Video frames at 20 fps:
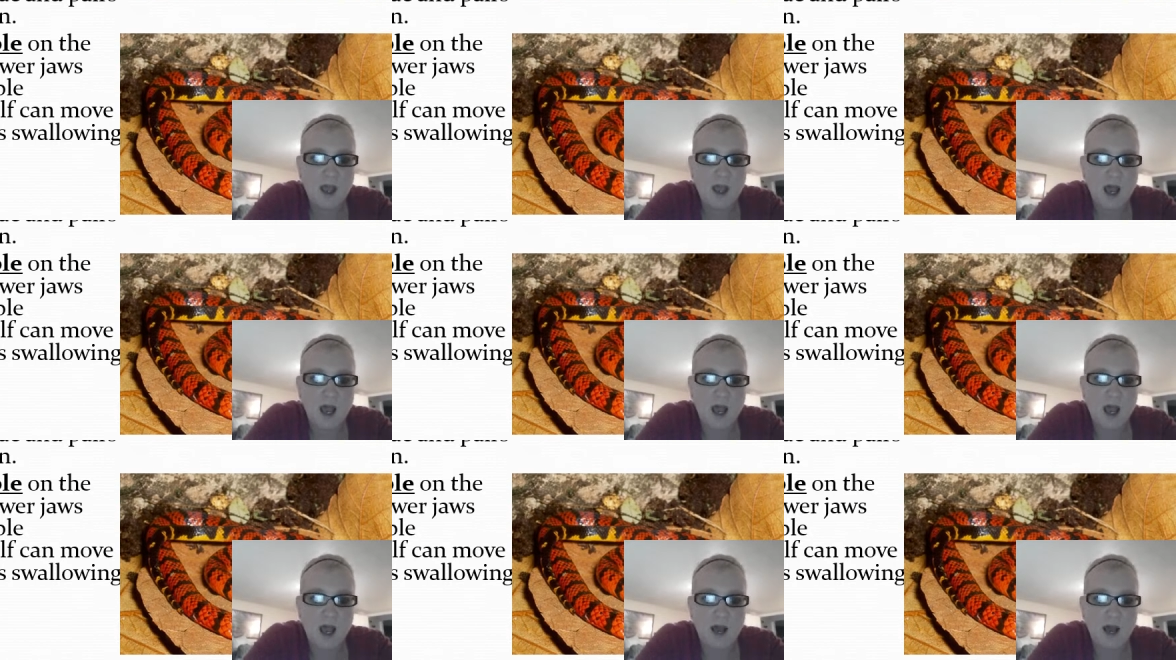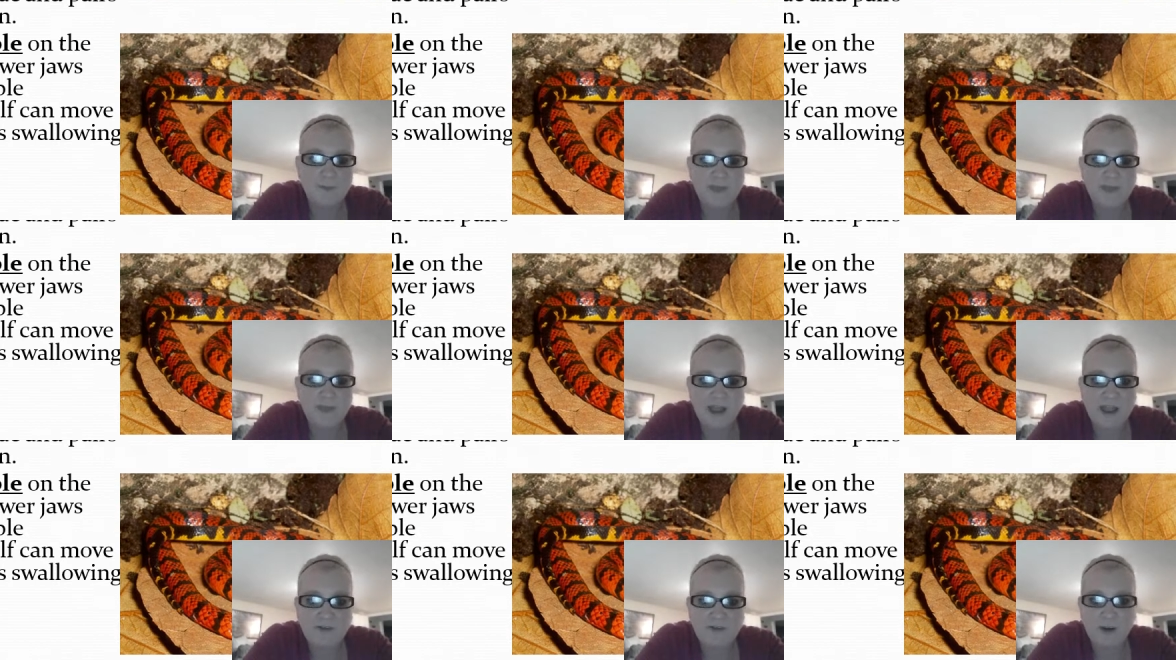They
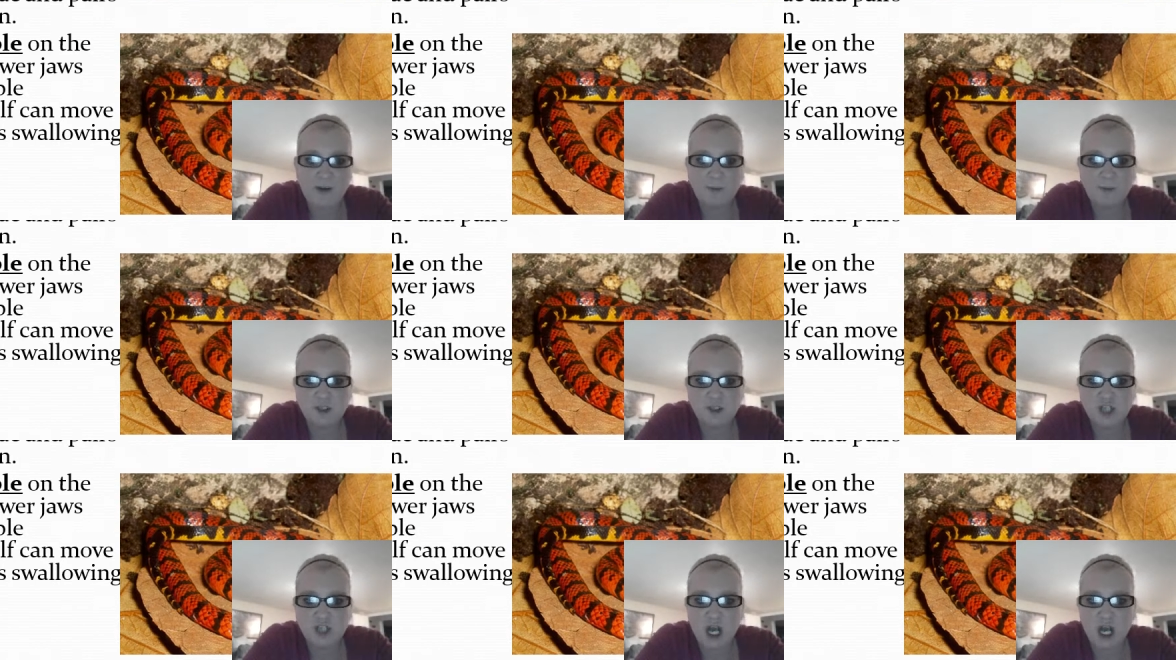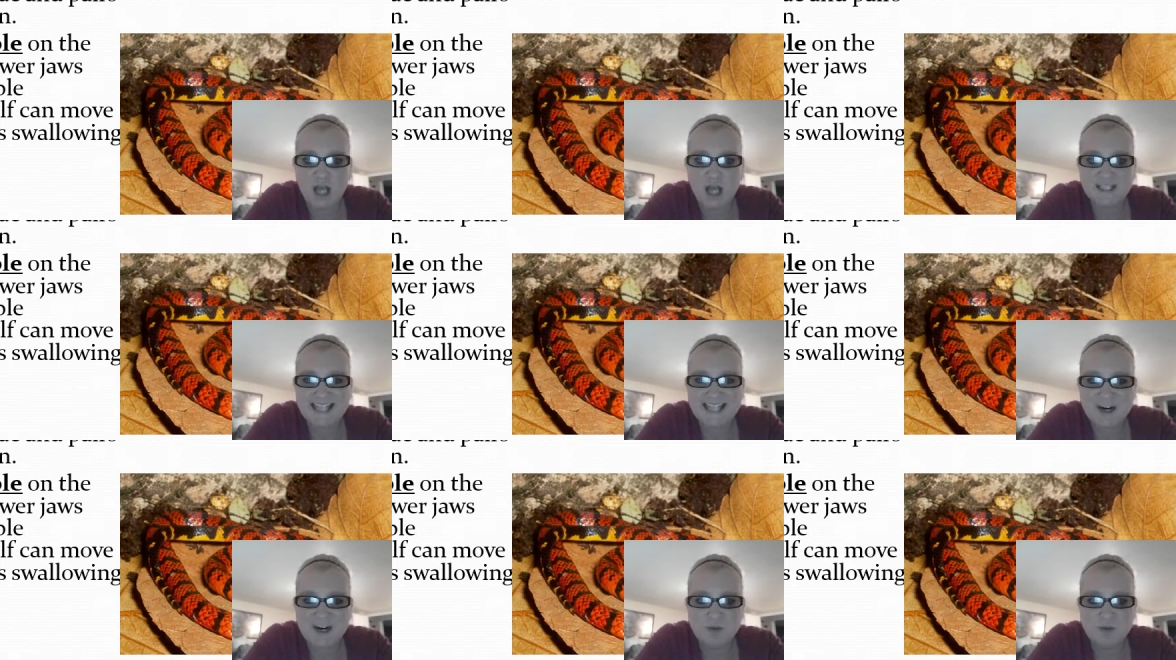have upper jaws
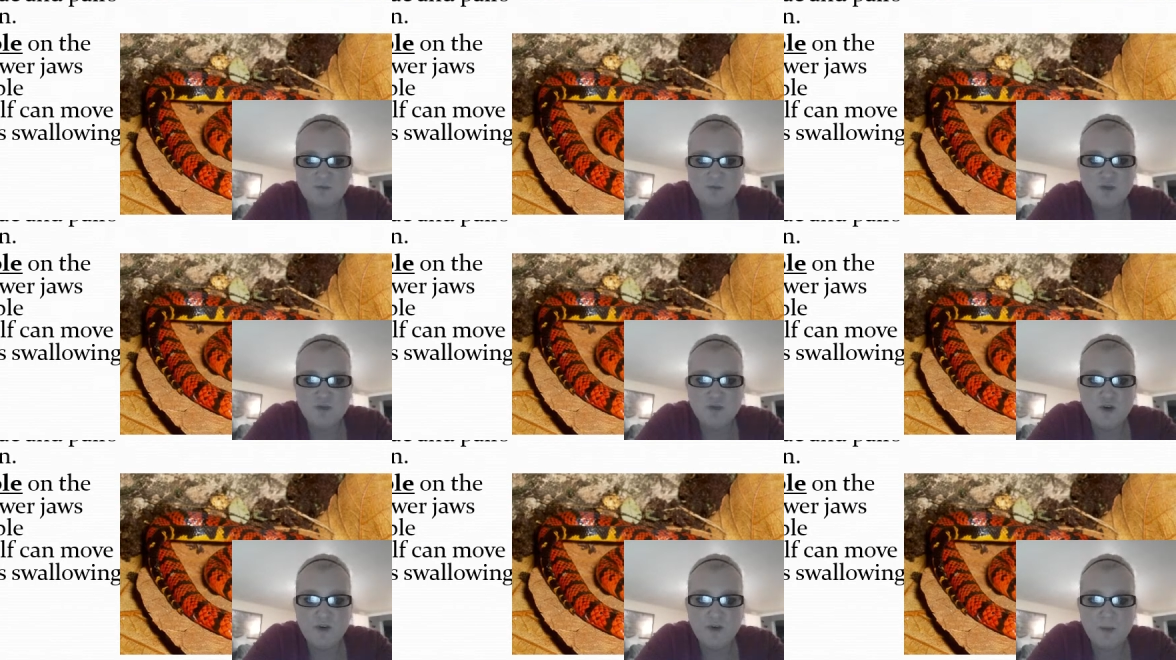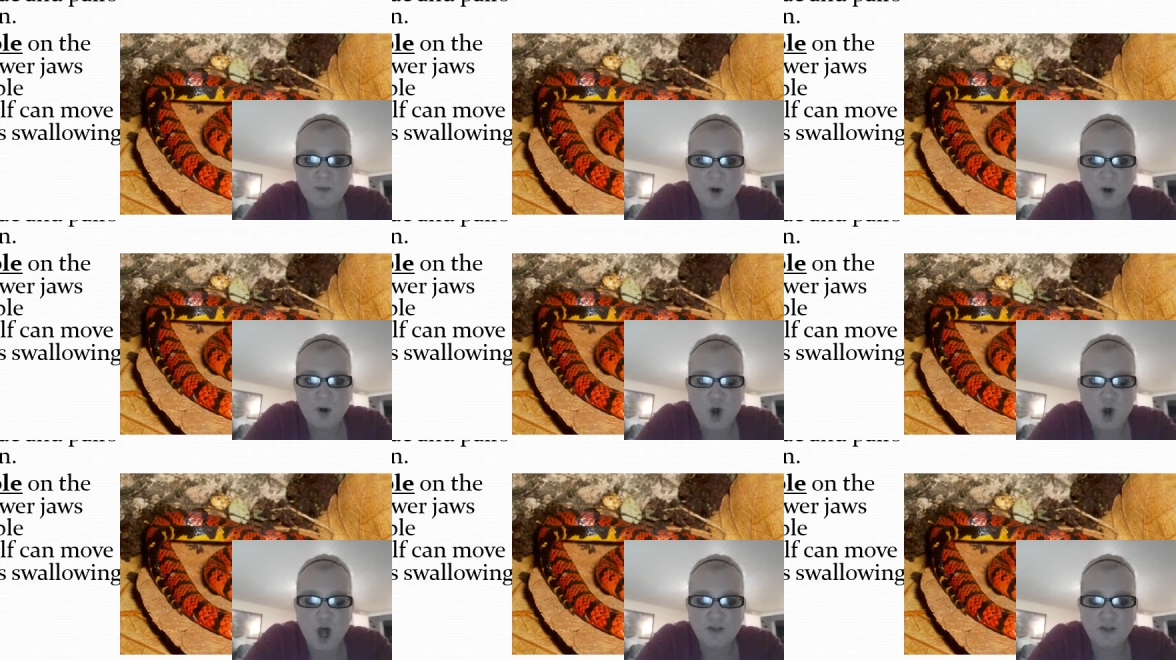that are
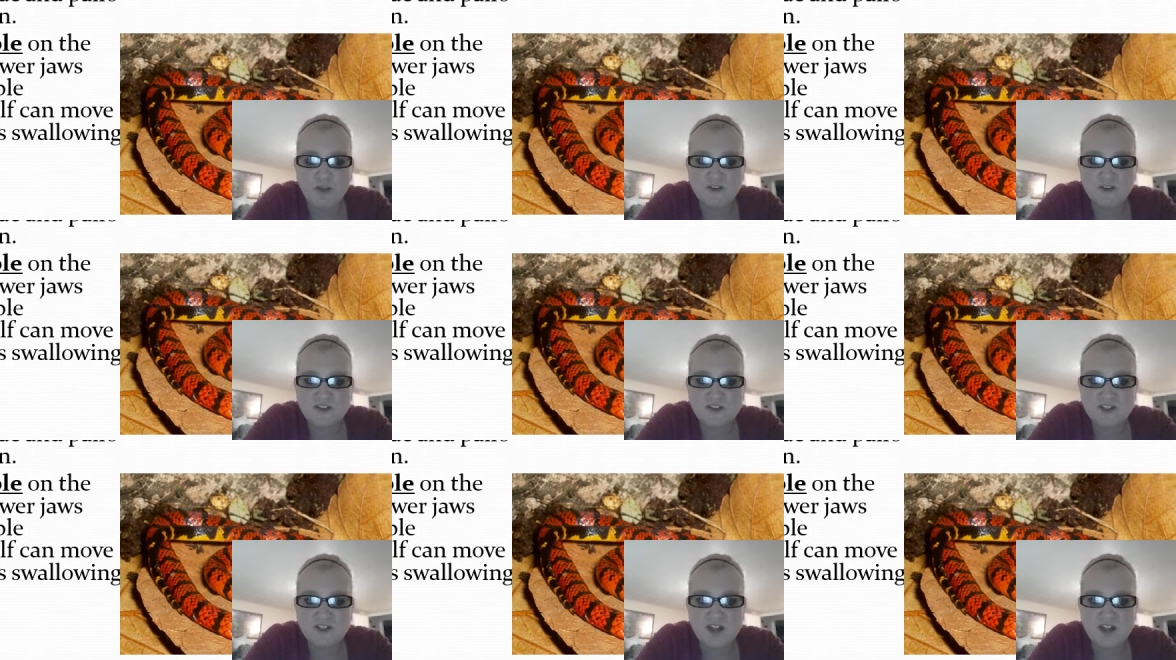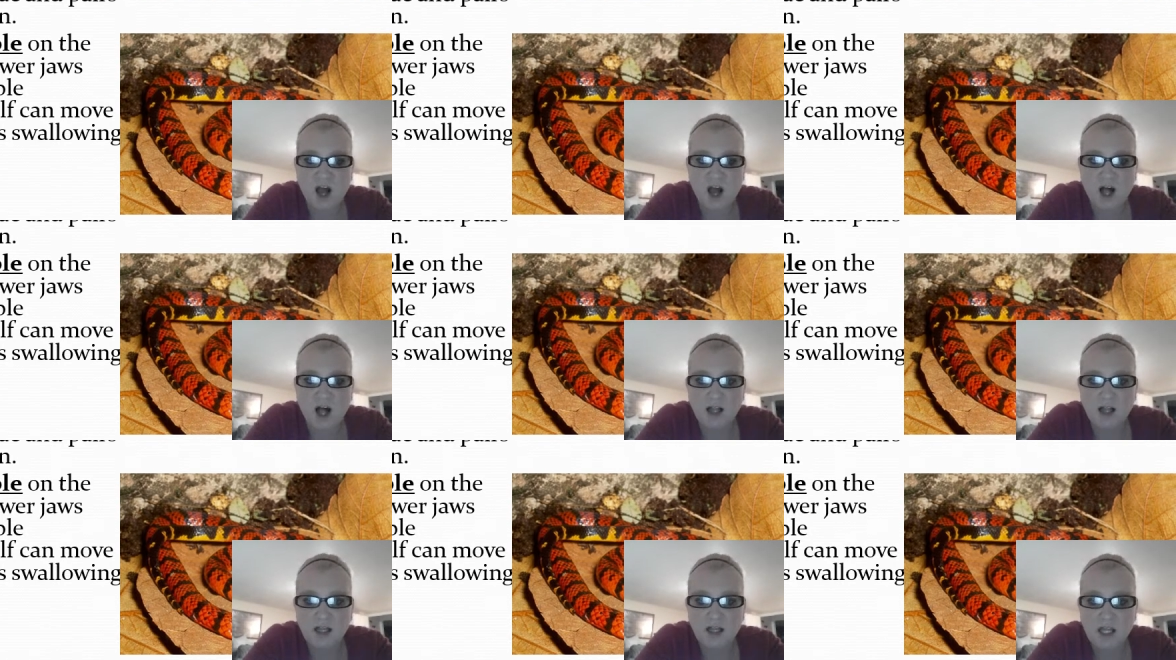movable on the
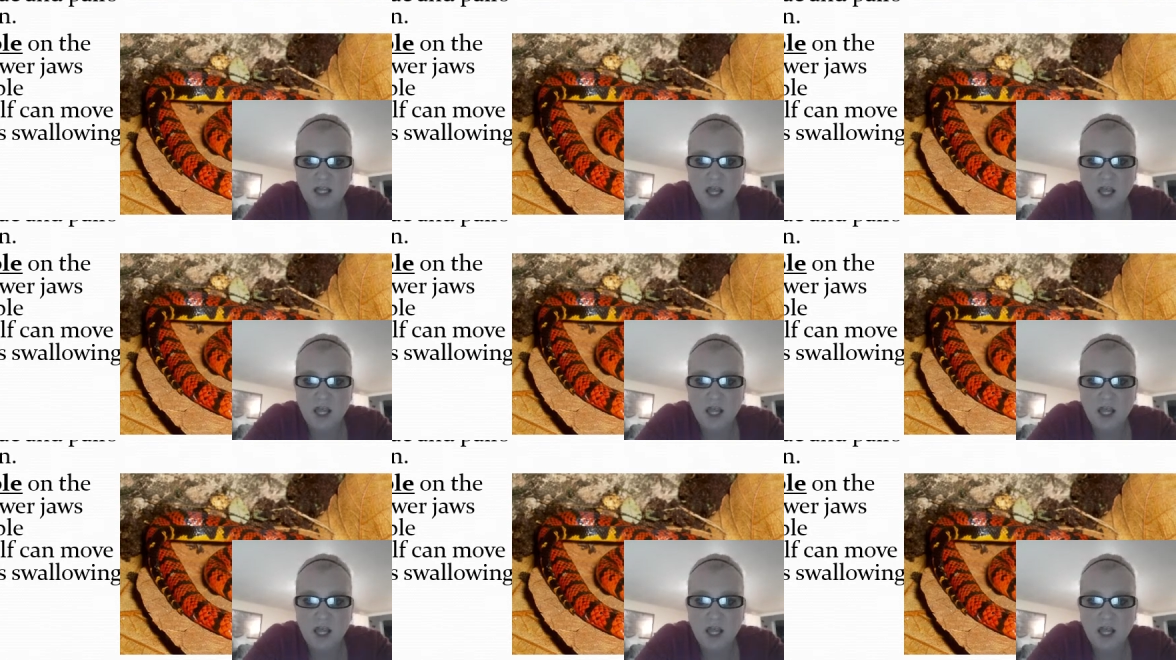skull.